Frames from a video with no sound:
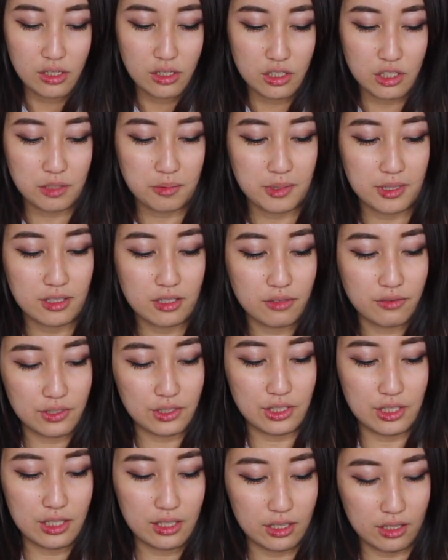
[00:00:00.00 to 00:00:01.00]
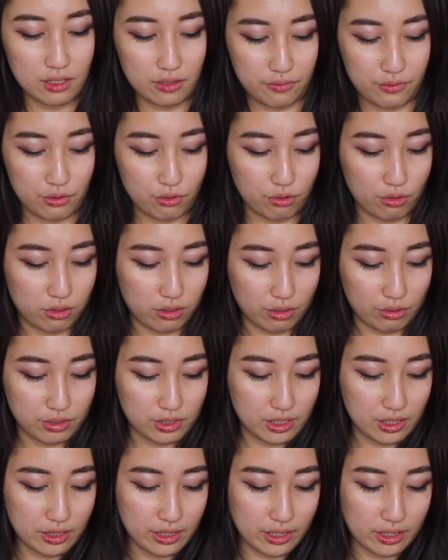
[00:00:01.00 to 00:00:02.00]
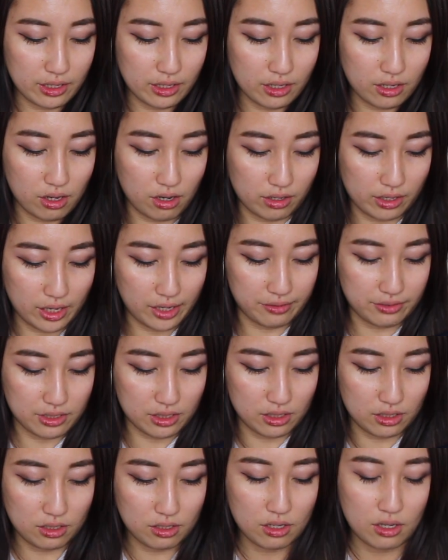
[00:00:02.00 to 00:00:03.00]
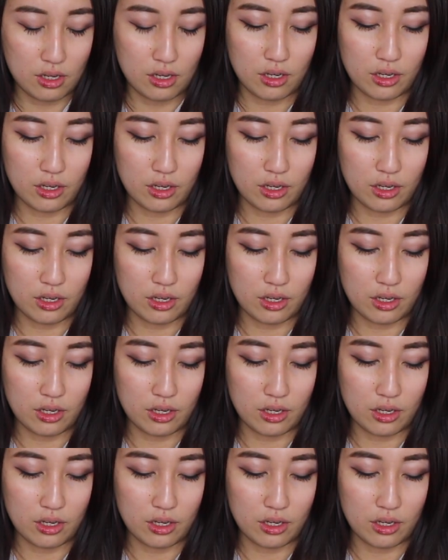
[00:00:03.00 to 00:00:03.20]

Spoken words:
just because if you see, like, if you close it, like, it concaves in.